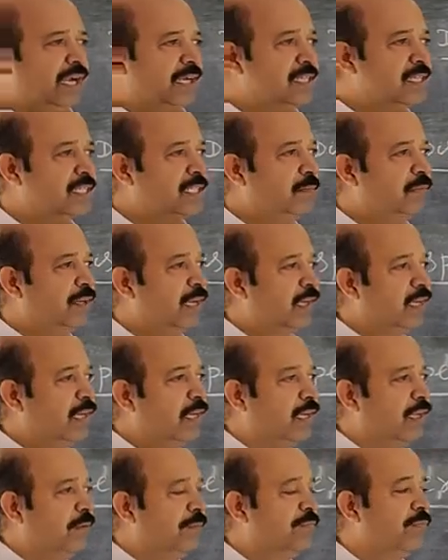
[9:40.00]
And
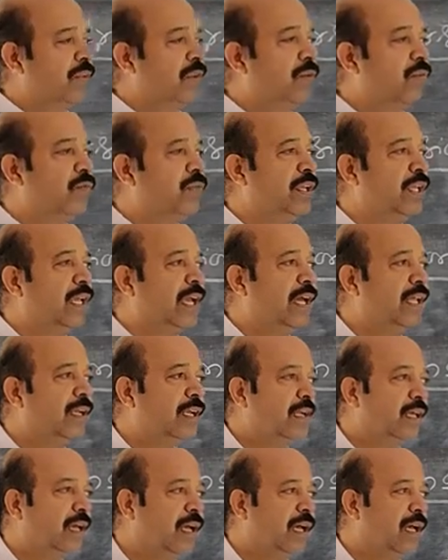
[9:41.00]
similarly, we
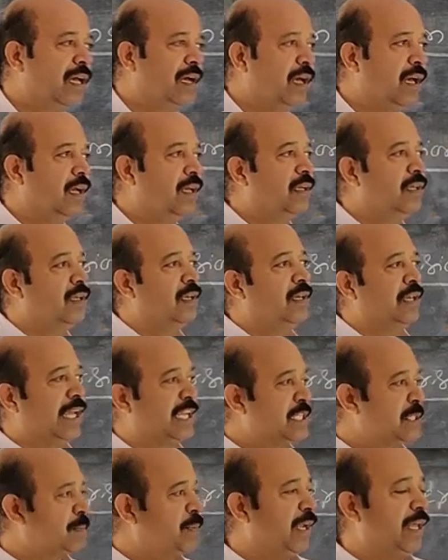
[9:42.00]
can
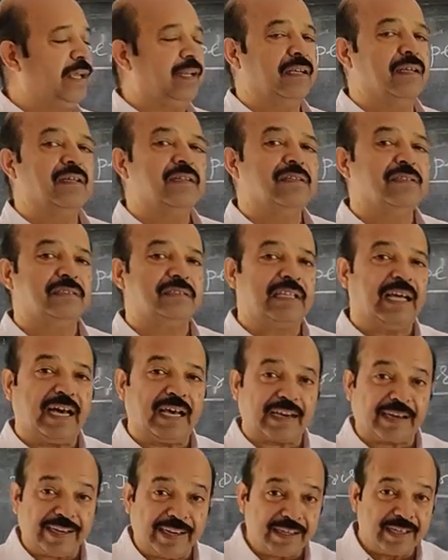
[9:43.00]
explain
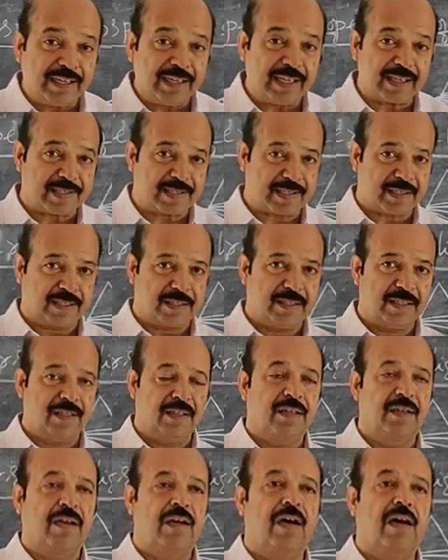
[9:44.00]
the
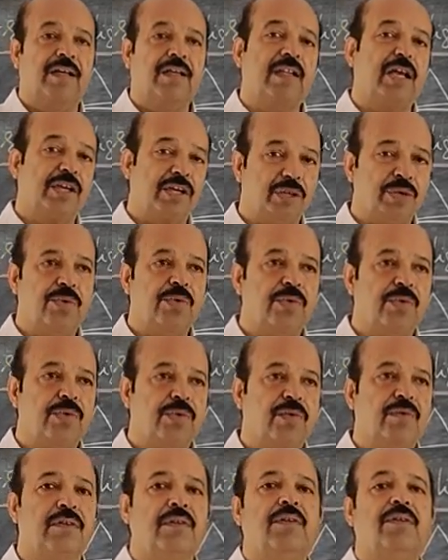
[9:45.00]
redness or the hue
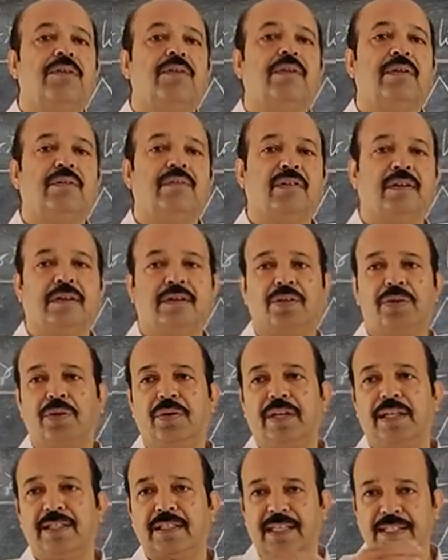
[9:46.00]

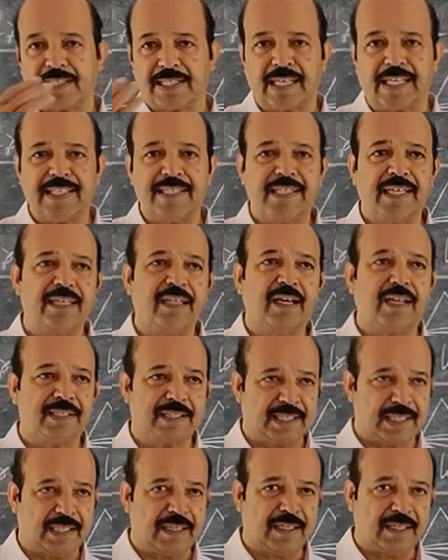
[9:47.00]
during the sunset or
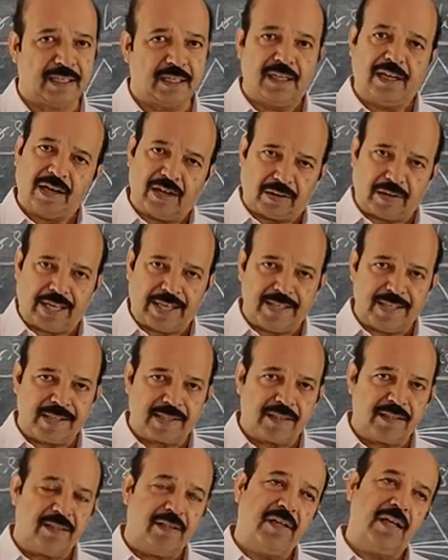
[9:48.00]

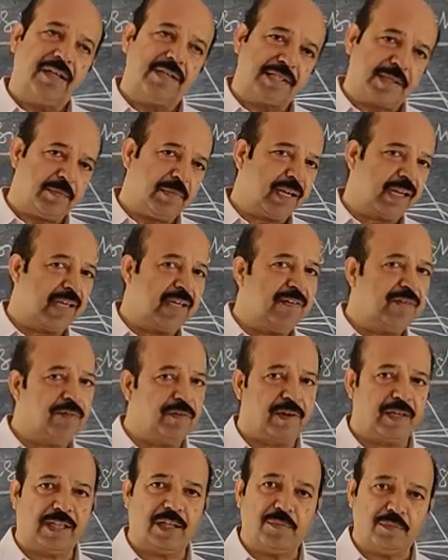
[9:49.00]
sunrise. Similarly
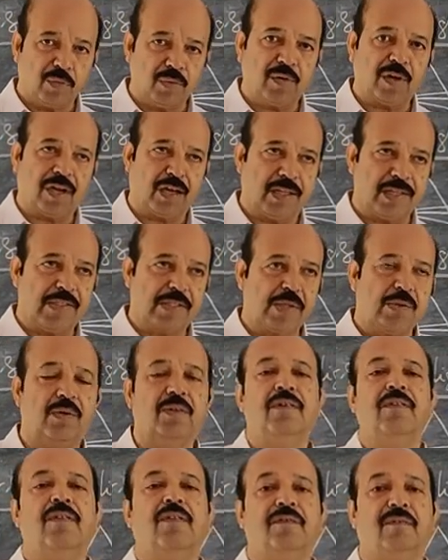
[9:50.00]
for the moon
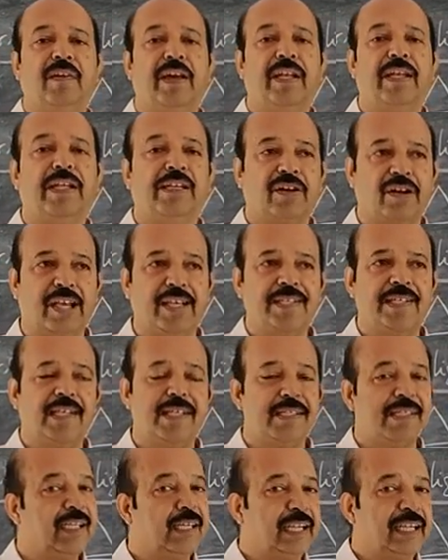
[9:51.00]
also, when it
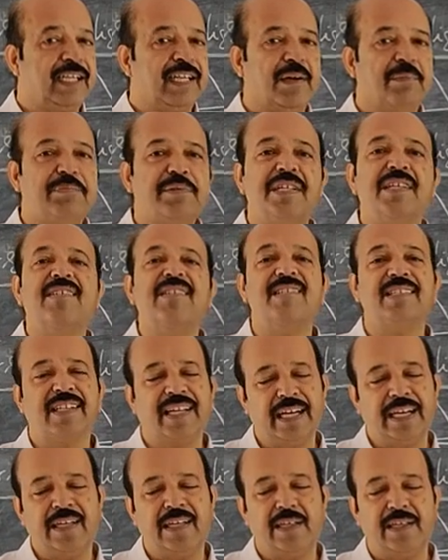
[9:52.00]
rises, it appears
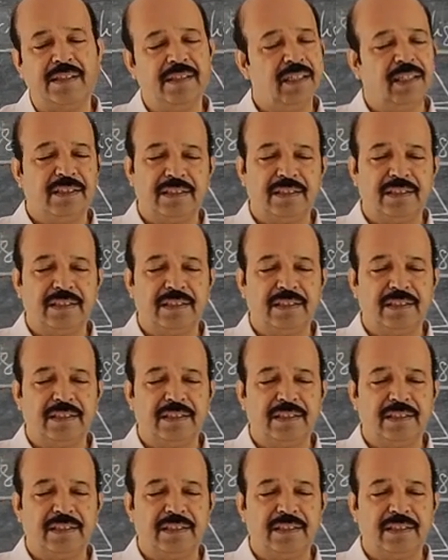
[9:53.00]
red.